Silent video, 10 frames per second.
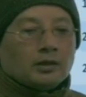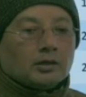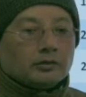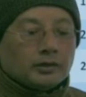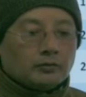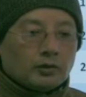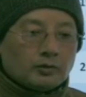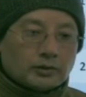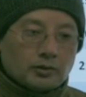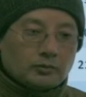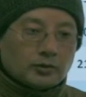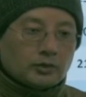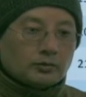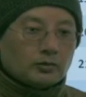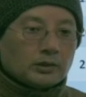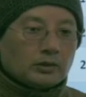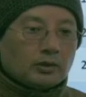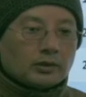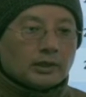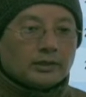rainfall was observed over
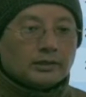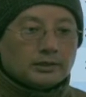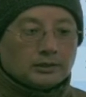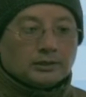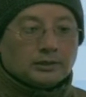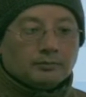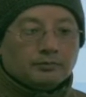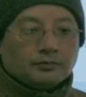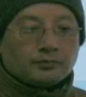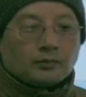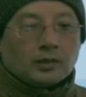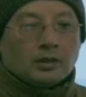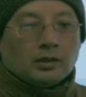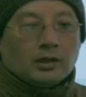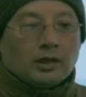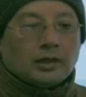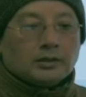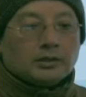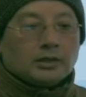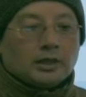North and East Sikkim
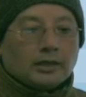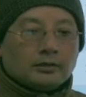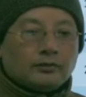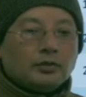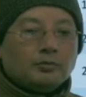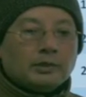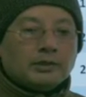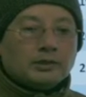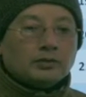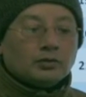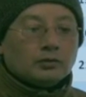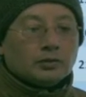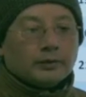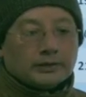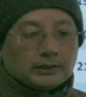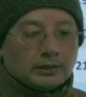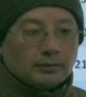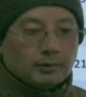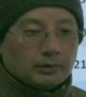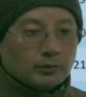and at a few places over West
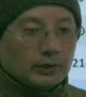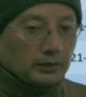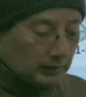Sikkim as well.